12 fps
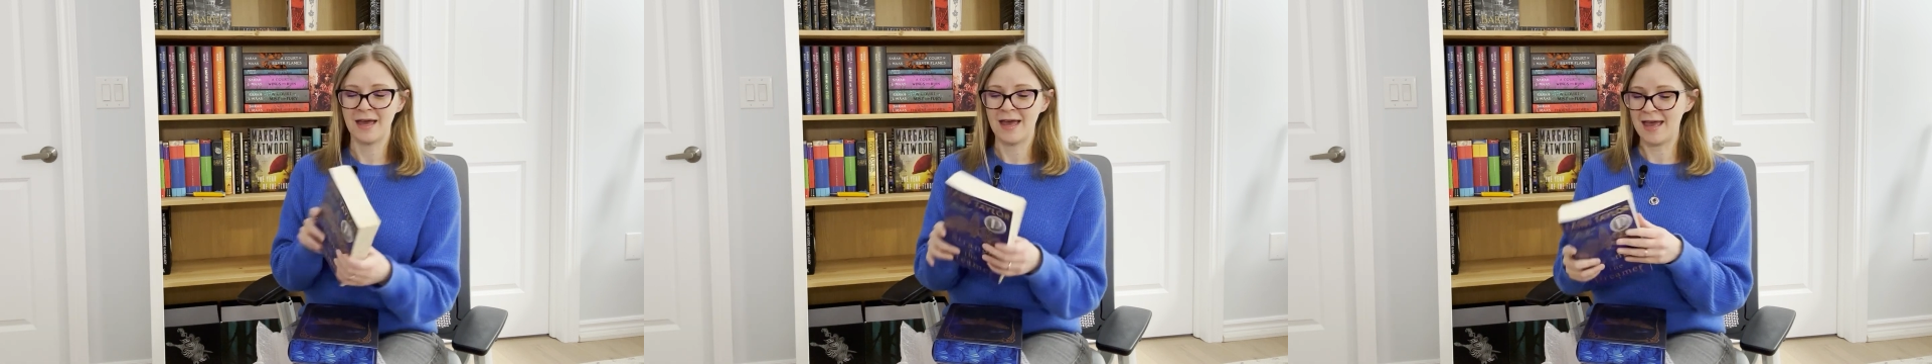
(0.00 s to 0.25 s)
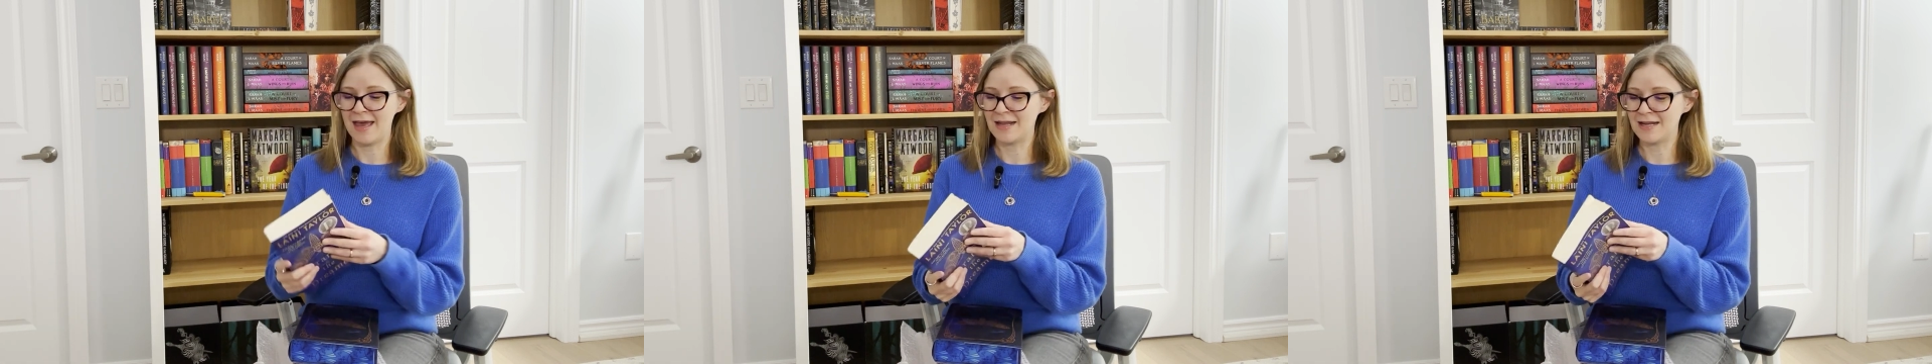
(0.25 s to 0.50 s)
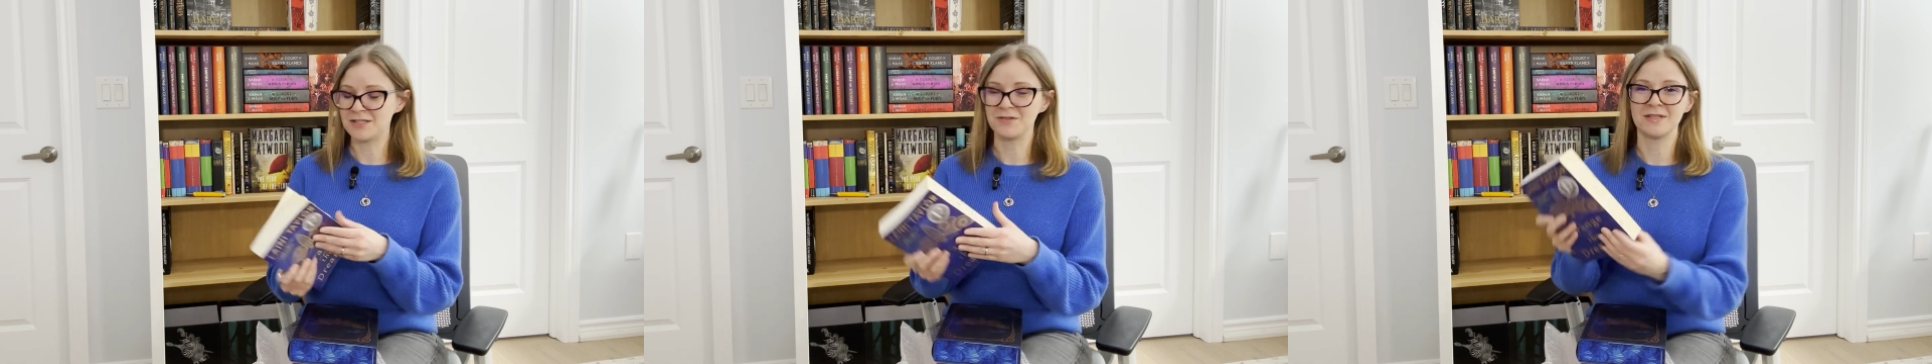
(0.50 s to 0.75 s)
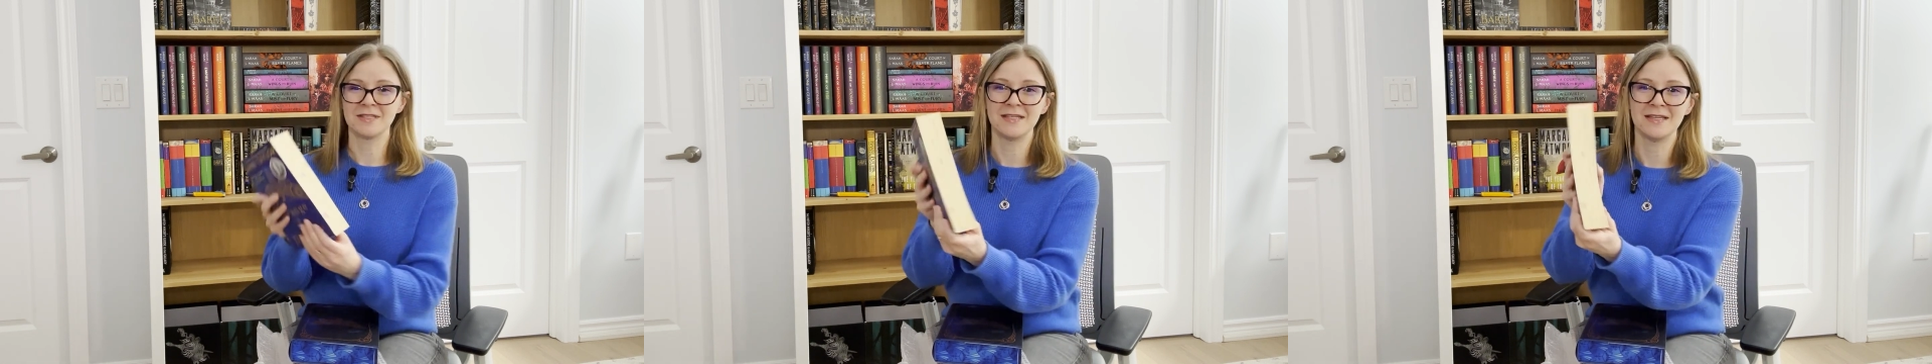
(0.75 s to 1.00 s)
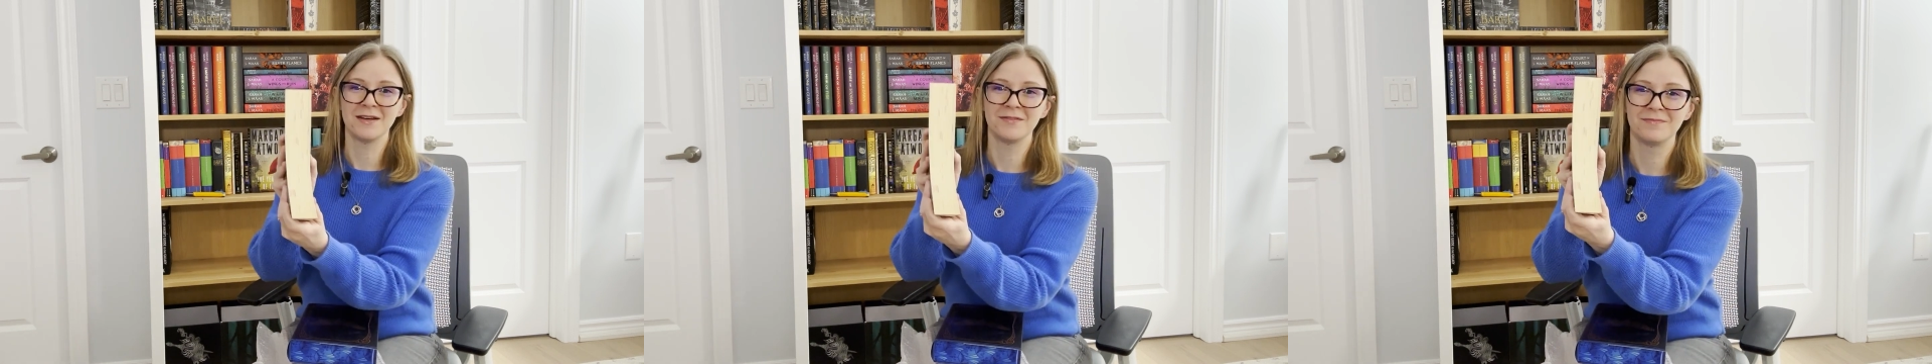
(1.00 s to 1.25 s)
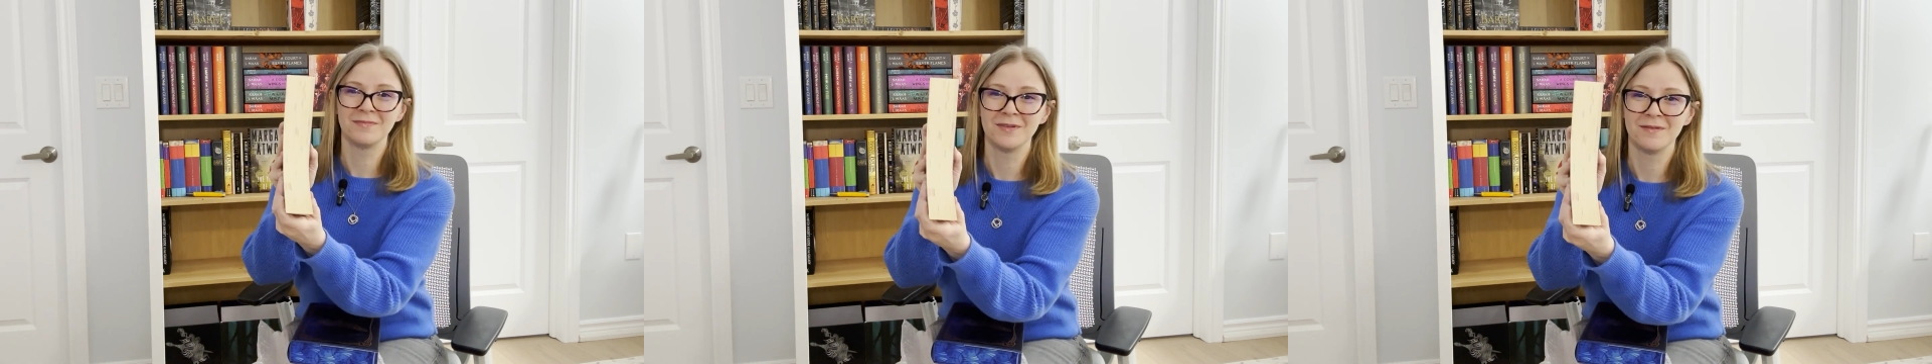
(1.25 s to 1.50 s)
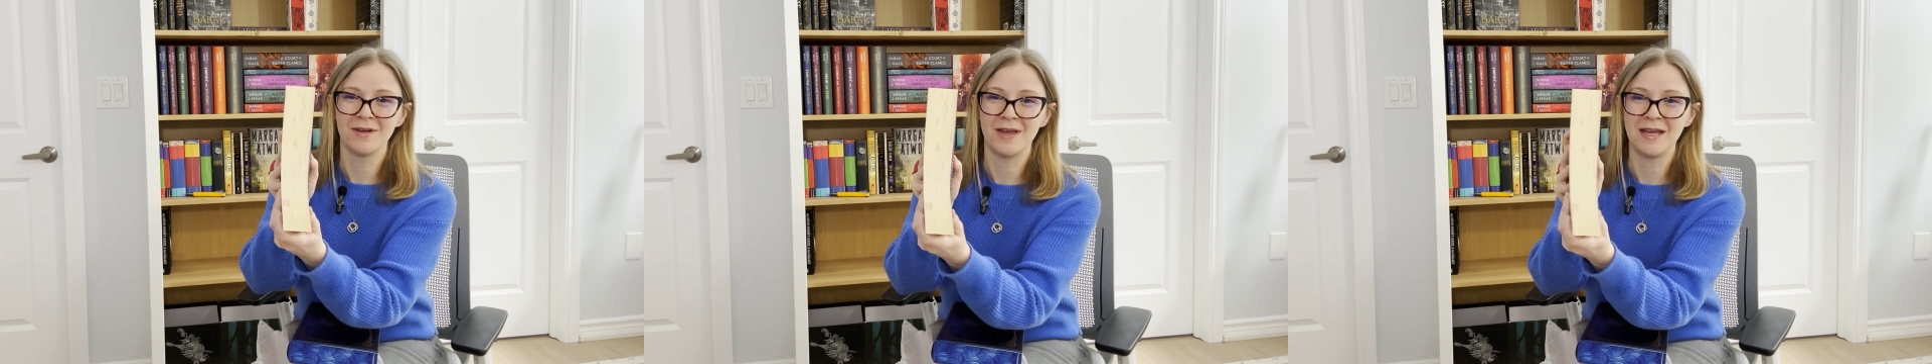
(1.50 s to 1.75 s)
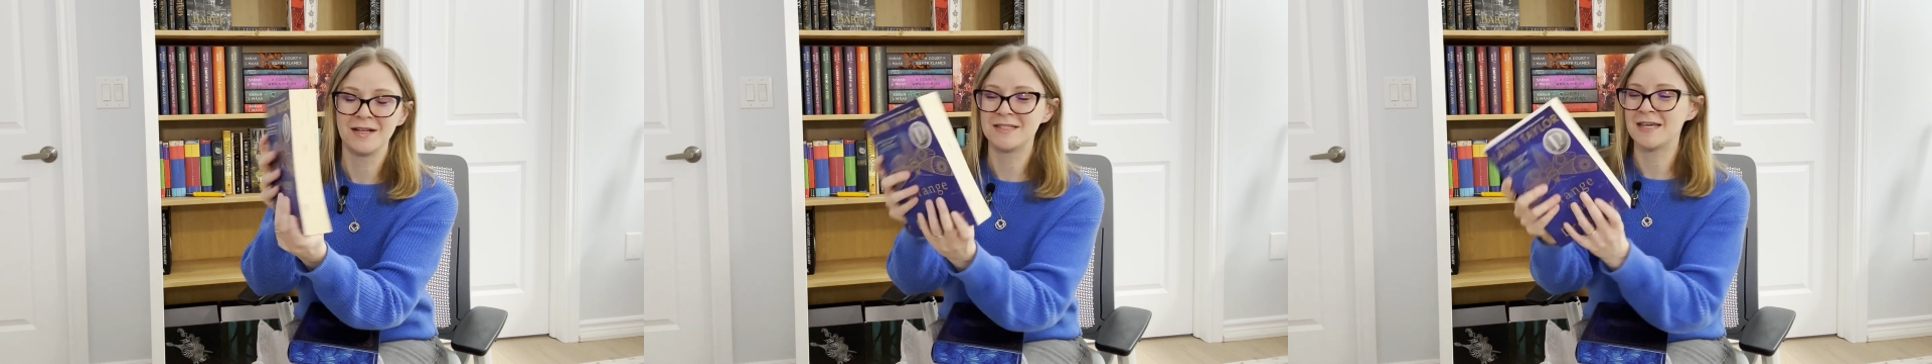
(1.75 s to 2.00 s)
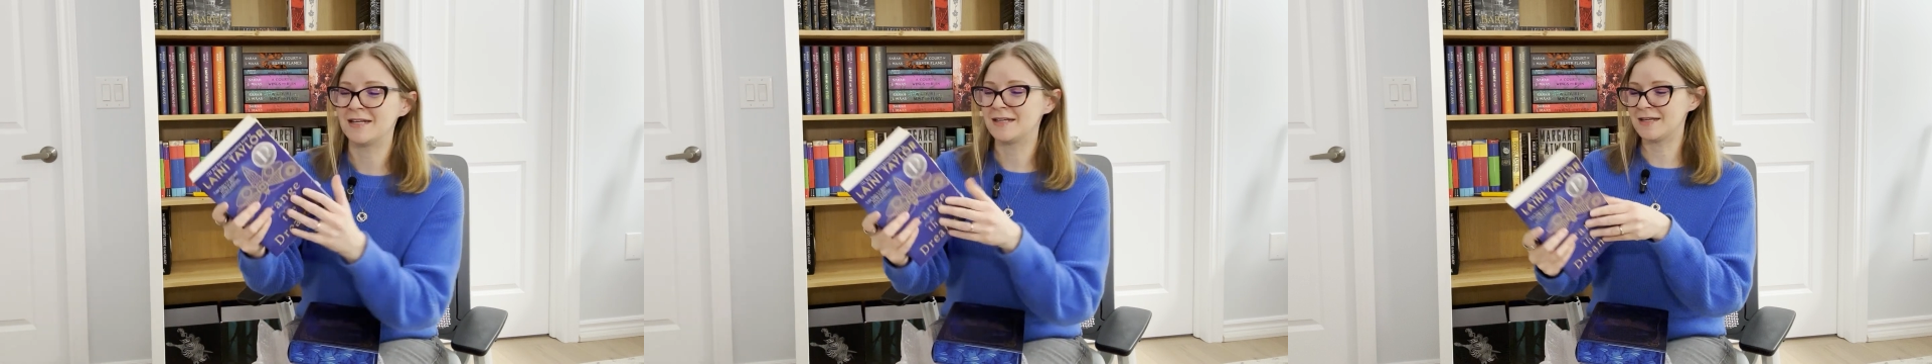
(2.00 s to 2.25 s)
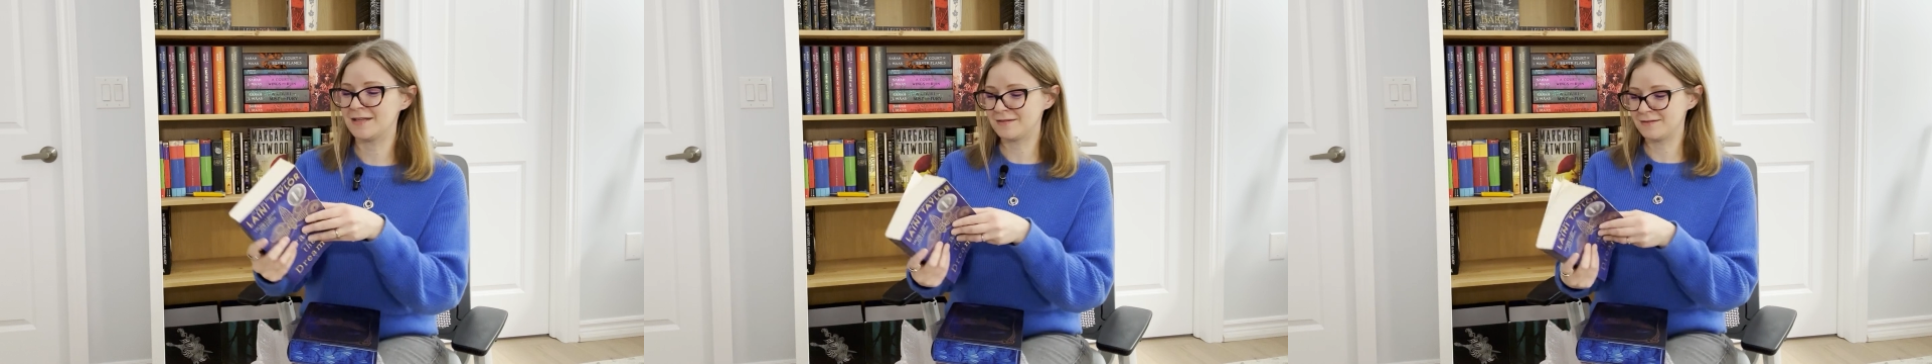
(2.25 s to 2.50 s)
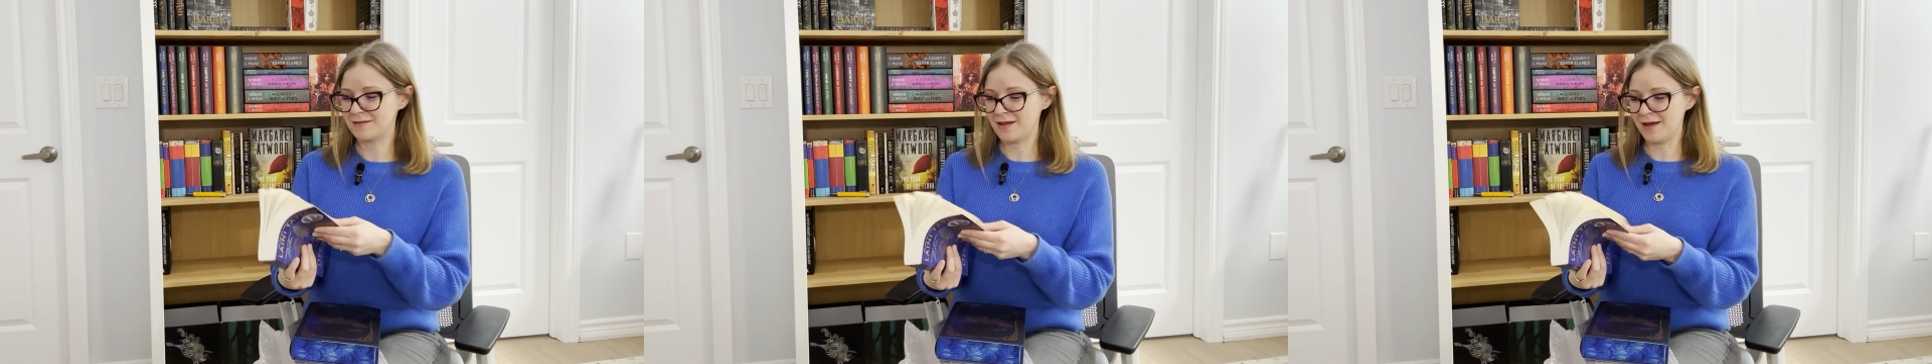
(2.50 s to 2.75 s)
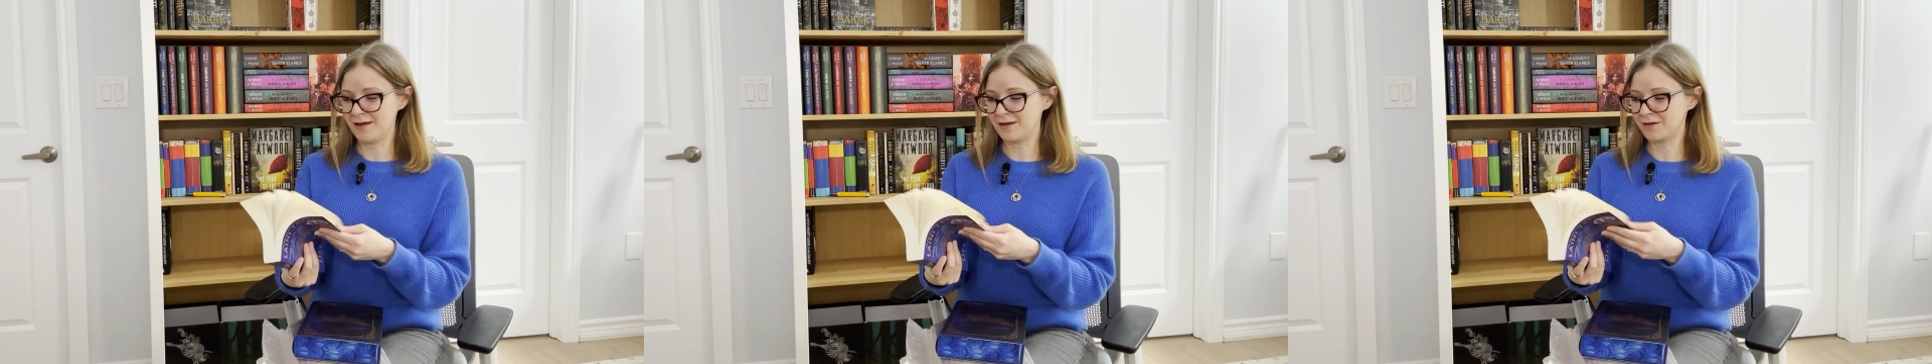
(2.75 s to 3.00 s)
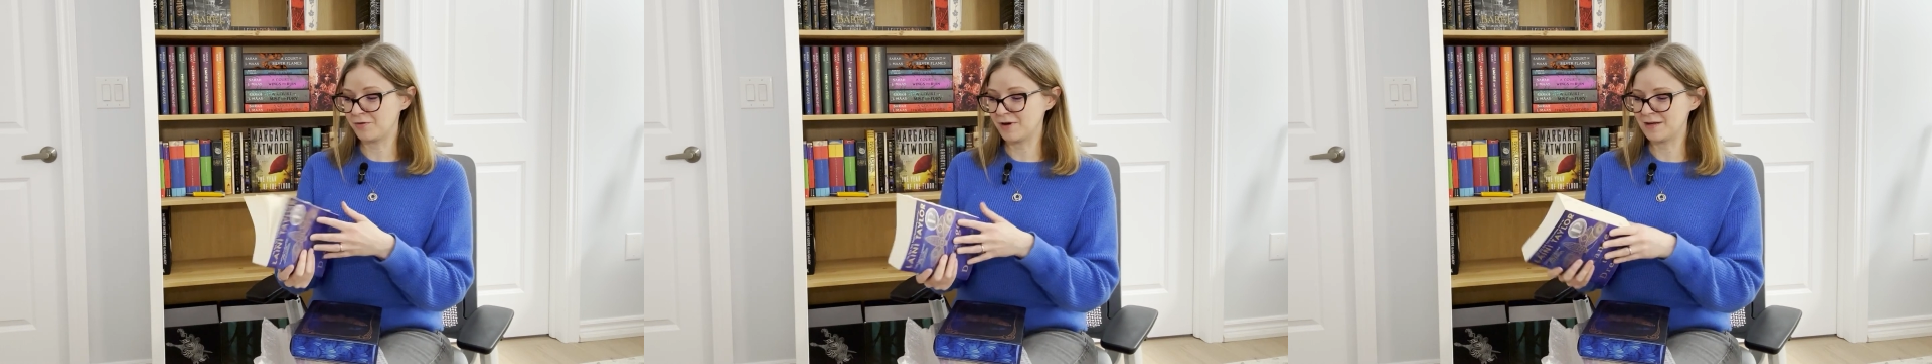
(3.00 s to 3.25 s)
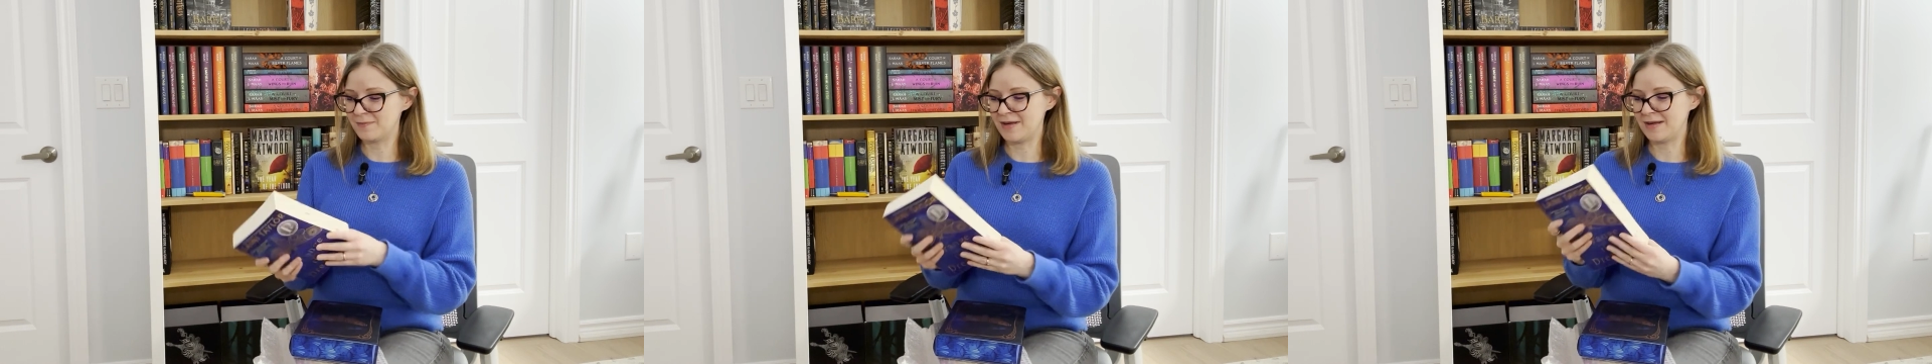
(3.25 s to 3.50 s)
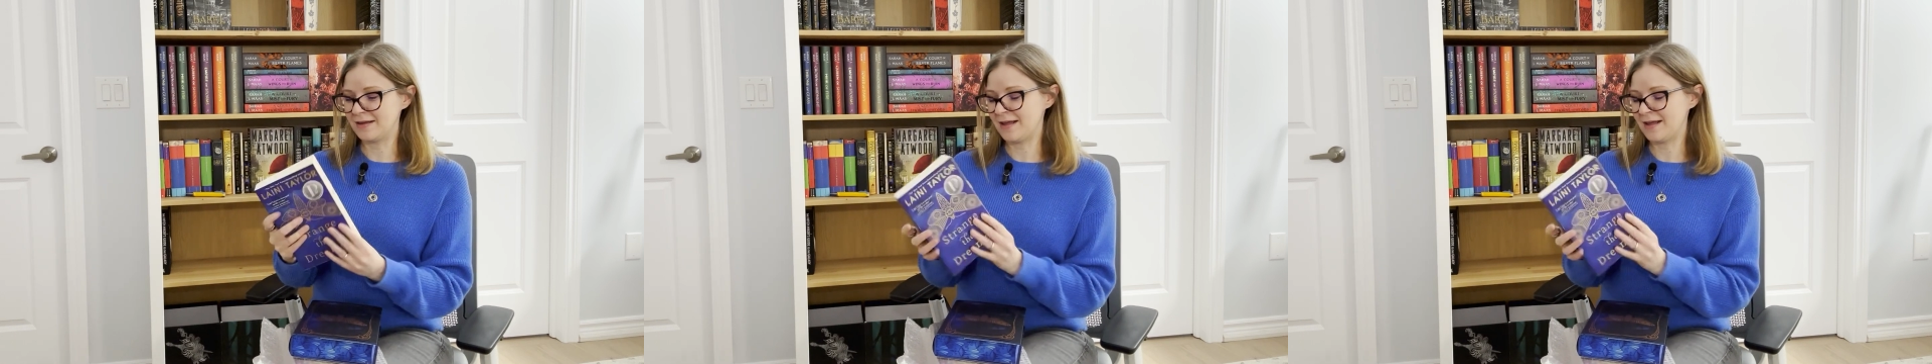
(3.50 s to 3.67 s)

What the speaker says: And as you can see, I've annotated it quite a bit.